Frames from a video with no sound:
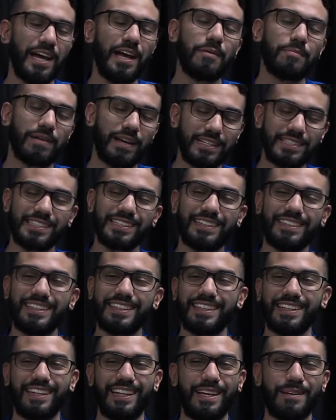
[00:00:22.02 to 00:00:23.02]
Basically,
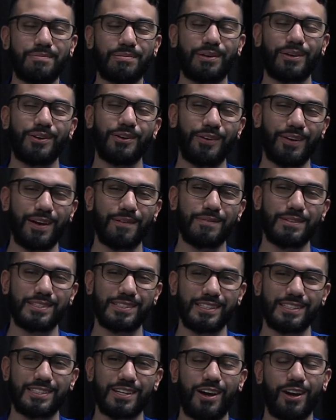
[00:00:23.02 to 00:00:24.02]
The Late Program is
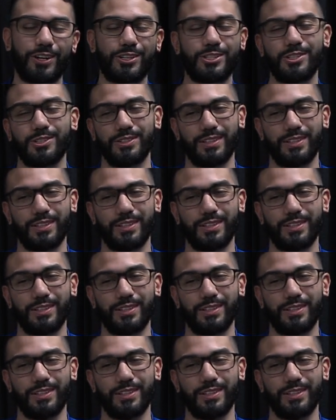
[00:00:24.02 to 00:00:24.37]
a talk show